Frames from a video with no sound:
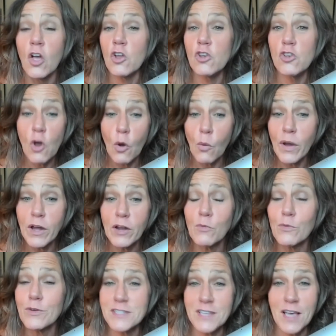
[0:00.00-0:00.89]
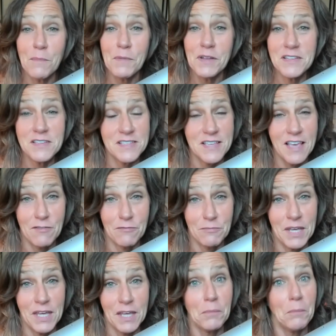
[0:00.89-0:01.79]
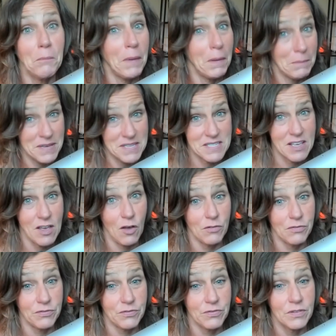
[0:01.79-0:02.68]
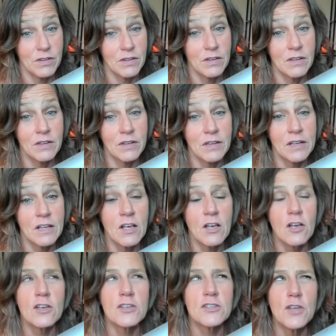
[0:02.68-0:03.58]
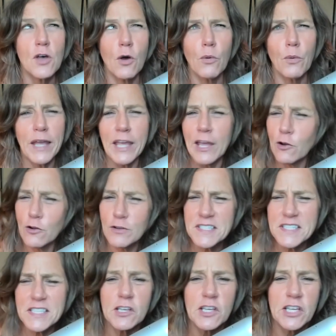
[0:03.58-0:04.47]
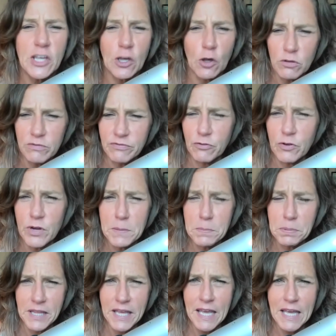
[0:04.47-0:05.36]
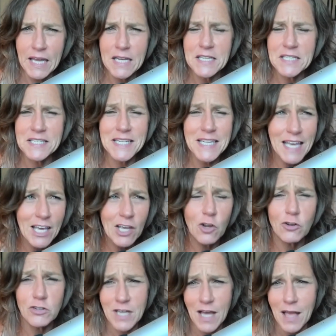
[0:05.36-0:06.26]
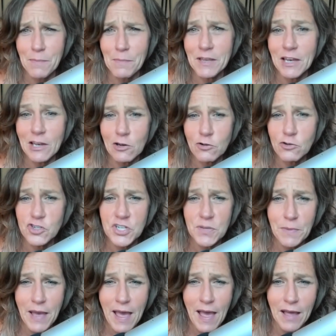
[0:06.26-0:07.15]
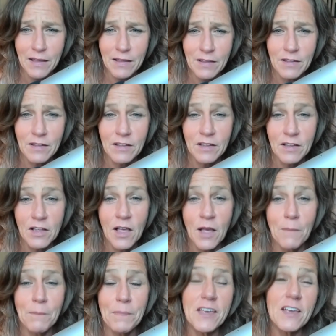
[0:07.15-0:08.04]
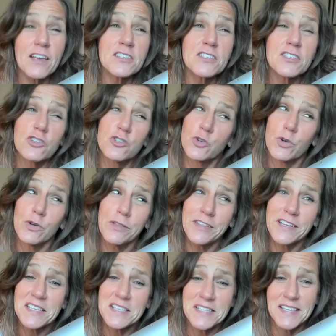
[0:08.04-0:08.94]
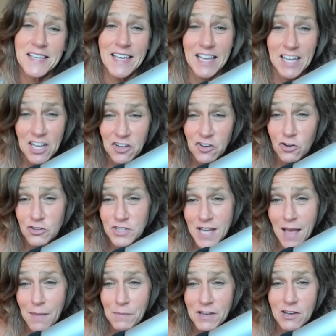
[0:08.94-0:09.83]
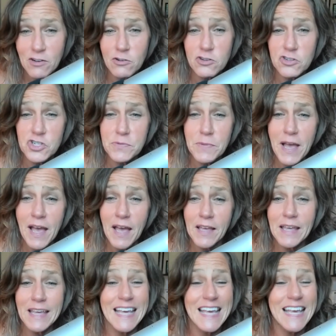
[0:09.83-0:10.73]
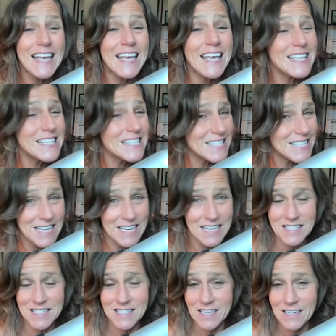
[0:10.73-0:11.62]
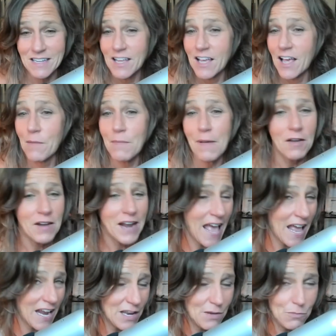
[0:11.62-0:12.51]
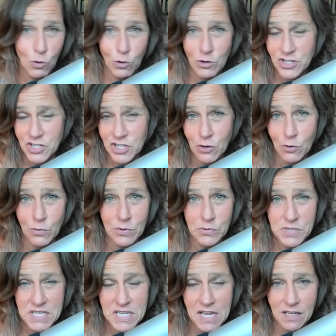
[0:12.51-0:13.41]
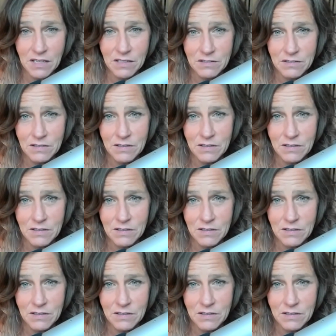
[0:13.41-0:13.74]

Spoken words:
No one was coming to save me but myself. So here's the guilt-free plan to get your time and energy back. Because the truth is, getting your time and energy back isn't about adding more to your routine.